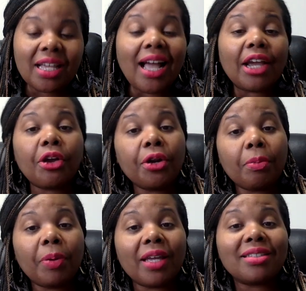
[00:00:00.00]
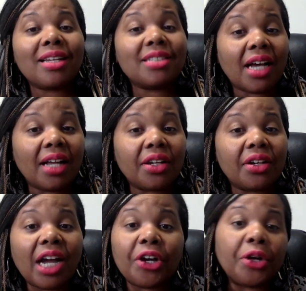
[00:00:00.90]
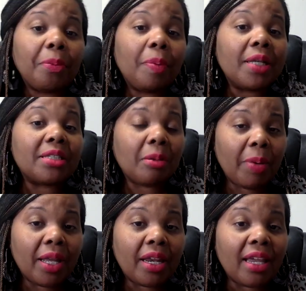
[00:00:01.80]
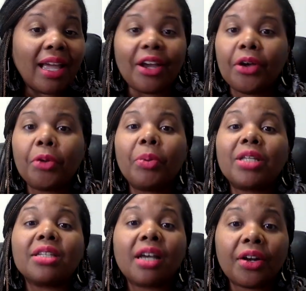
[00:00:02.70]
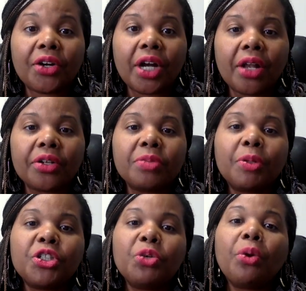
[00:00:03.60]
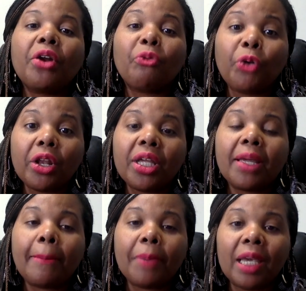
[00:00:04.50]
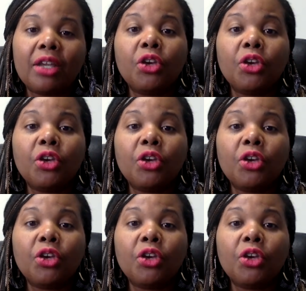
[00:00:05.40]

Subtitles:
I could have picked $1, I could have picked a penny, I could have picked $100, but you want to really compete.